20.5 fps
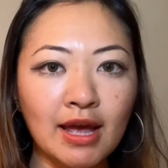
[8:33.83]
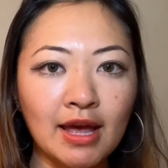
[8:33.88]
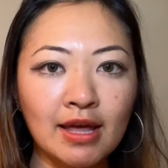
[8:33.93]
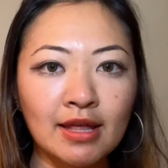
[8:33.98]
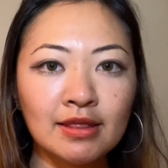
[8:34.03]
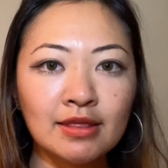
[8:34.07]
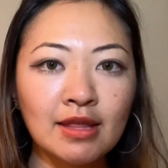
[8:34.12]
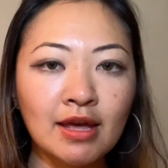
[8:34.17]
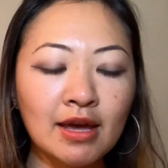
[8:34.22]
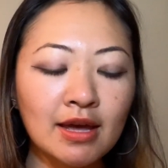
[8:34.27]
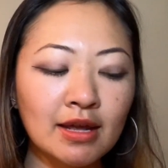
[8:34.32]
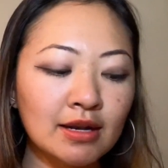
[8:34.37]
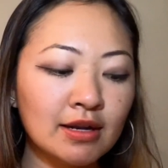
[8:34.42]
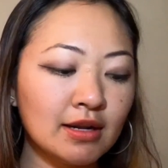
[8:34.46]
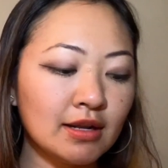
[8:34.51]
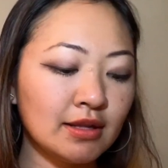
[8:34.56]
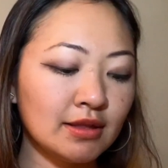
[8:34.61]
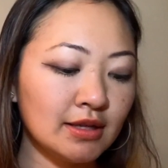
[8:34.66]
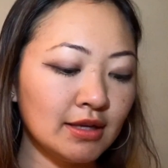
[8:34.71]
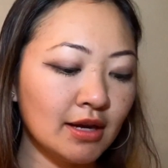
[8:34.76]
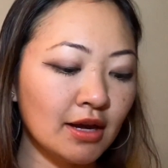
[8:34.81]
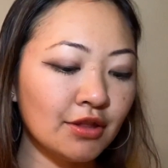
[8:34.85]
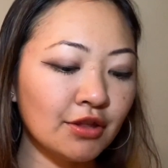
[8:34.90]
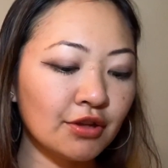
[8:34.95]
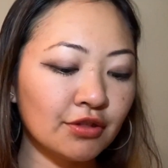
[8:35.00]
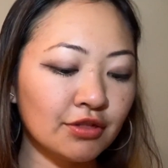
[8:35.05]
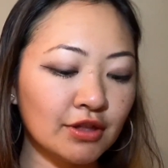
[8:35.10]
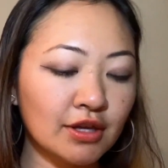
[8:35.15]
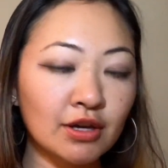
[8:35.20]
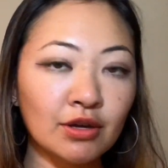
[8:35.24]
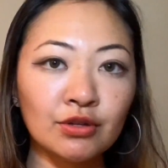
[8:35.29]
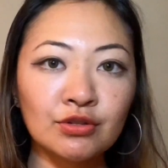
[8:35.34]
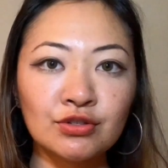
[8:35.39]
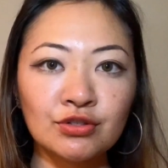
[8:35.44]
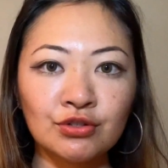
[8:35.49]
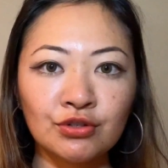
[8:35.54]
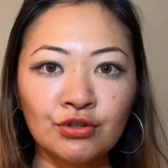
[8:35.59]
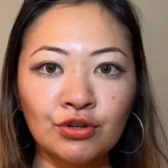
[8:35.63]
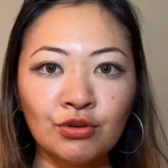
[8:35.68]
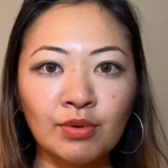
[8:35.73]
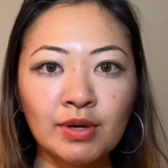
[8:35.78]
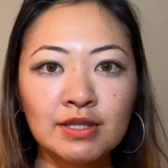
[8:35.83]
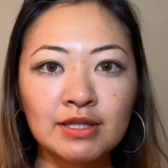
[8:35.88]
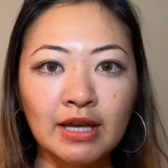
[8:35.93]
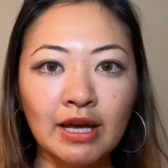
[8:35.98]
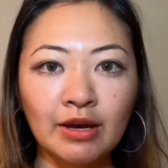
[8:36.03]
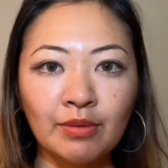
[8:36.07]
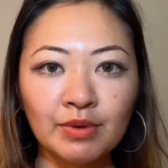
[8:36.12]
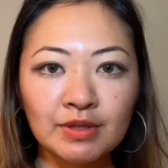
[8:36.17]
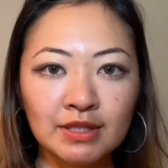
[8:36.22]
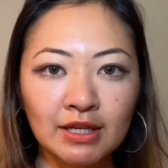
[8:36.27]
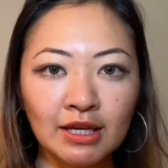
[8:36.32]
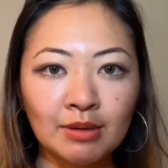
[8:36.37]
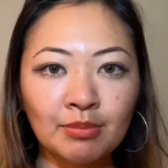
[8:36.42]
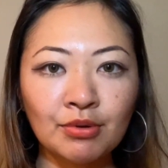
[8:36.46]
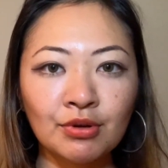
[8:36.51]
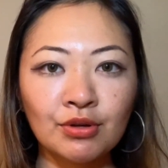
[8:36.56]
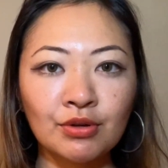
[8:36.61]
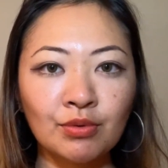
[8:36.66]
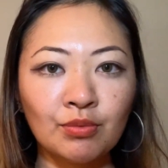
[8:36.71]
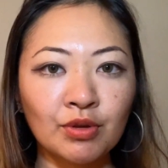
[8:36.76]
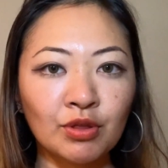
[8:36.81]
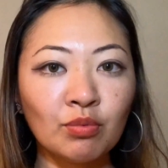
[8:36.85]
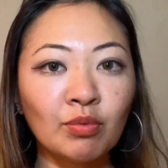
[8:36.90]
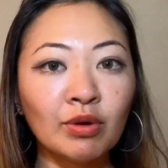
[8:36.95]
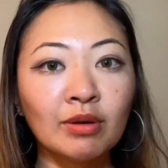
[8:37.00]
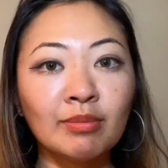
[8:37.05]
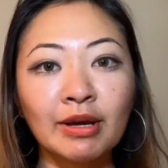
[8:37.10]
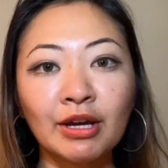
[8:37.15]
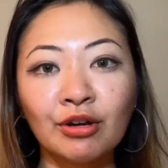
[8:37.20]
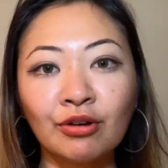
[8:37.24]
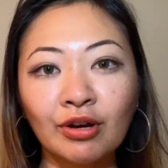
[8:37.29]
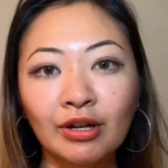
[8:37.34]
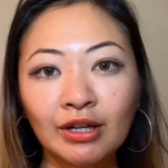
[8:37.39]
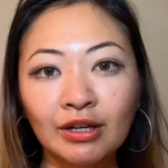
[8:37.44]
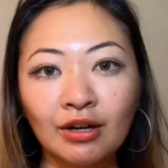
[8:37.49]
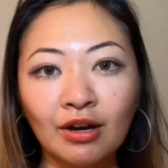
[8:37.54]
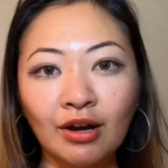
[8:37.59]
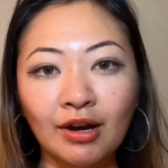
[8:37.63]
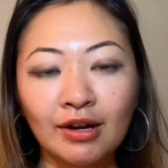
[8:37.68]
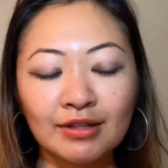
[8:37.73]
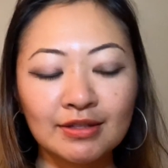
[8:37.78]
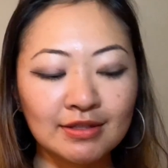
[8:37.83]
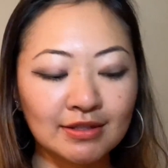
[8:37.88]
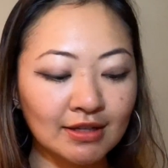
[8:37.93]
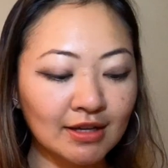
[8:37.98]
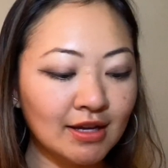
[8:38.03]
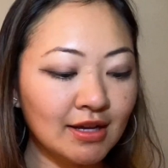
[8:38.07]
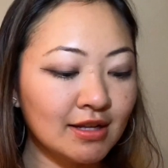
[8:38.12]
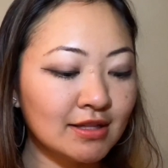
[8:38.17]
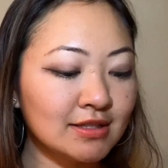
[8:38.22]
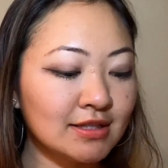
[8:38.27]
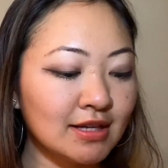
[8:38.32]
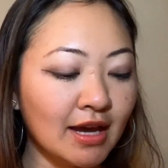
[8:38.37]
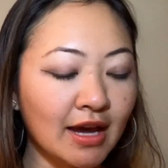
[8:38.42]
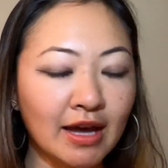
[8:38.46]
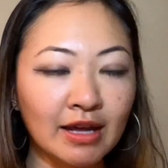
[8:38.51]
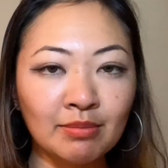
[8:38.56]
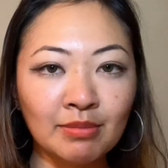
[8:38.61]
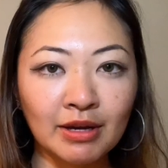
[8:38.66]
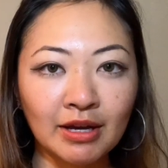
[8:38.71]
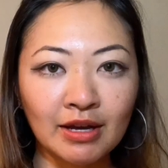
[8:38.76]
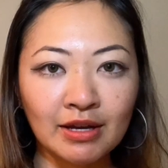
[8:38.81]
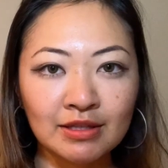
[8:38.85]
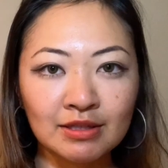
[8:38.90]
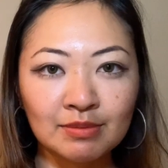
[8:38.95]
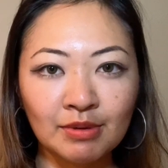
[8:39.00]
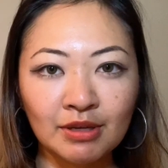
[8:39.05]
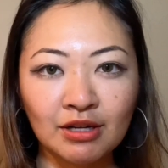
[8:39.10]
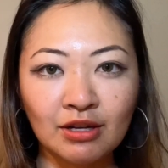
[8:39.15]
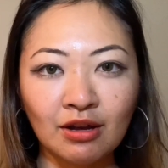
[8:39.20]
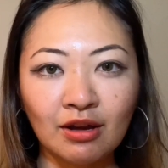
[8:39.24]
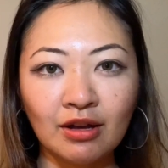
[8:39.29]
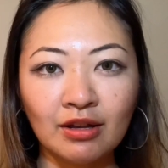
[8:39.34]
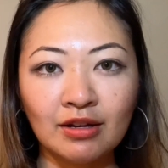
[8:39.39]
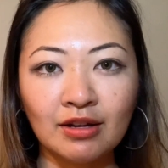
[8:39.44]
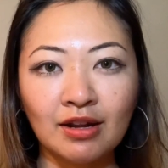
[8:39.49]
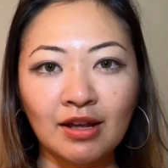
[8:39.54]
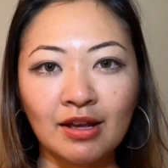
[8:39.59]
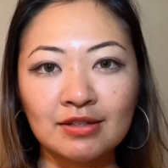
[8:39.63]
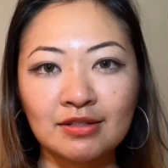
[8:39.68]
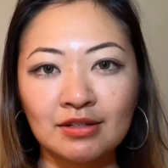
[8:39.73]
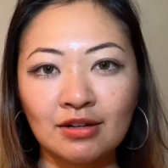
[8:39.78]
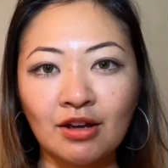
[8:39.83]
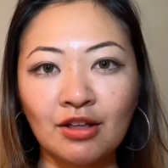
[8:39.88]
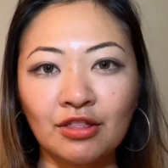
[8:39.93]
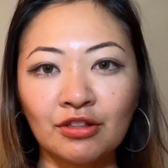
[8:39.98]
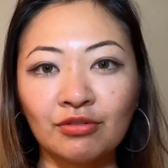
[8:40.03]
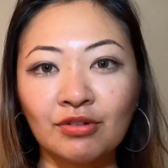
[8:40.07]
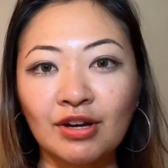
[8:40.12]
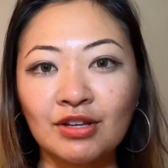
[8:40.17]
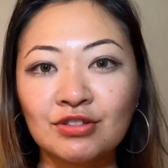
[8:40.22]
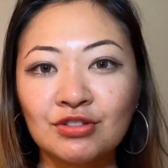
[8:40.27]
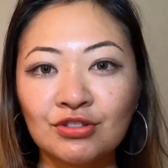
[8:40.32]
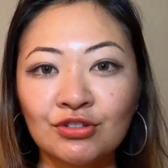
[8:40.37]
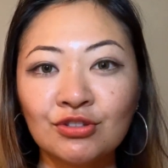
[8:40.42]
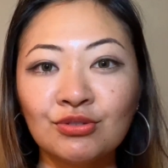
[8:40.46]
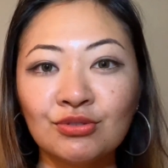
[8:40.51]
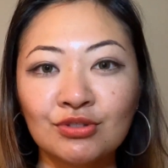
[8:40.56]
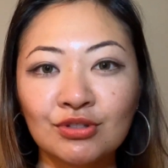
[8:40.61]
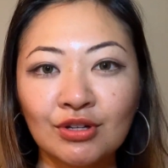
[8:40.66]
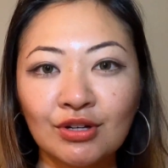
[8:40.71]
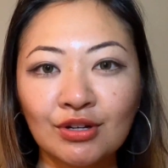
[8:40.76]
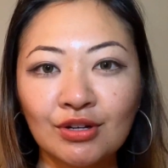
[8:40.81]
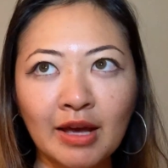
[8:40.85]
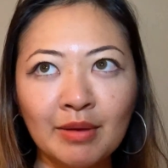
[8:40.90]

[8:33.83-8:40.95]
And then the other thing too was I was able, with one of my credit cards, to add my husband on as an authorized user.